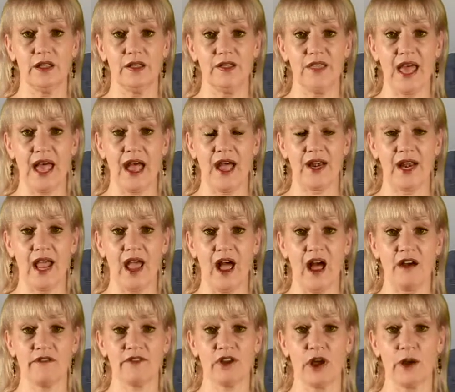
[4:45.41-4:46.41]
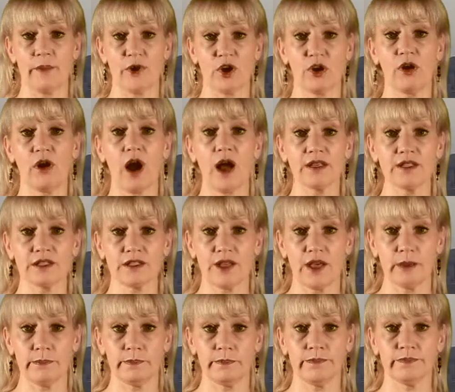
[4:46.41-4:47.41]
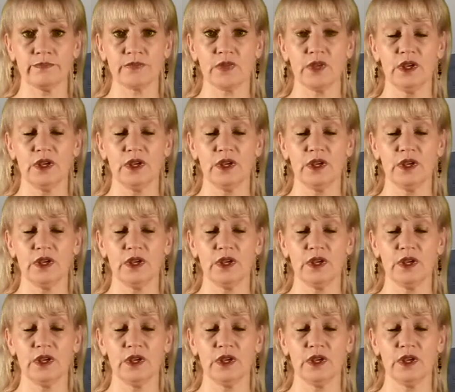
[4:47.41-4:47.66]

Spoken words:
that have come across them